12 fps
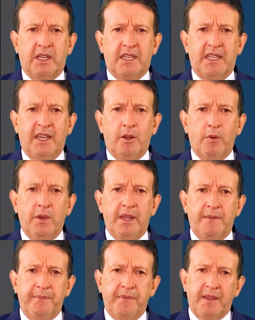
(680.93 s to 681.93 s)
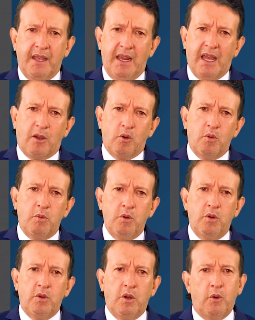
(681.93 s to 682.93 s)
And I must see the
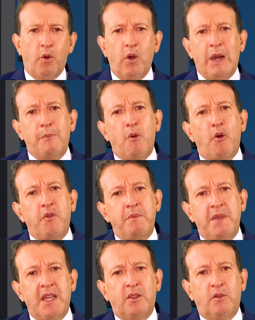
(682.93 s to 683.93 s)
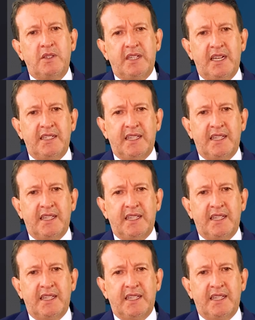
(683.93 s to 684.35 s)
movement of the lens in each blink.